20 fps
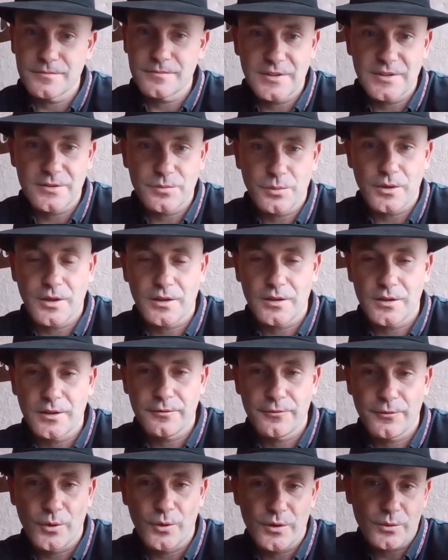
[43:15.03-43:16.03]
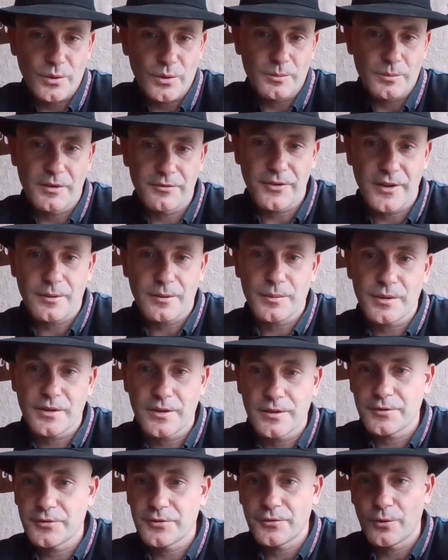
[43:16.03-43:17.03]
It's what I live for. It's what my family
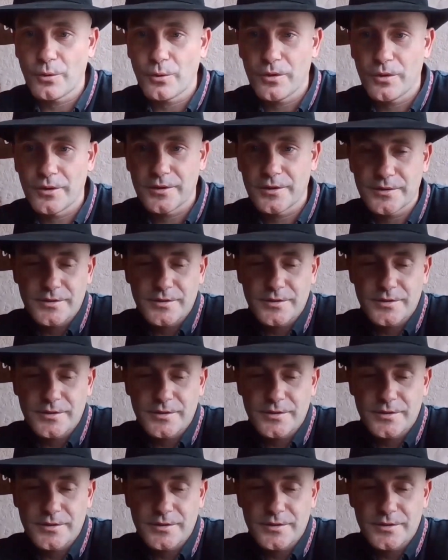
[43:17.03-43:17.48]
lives for.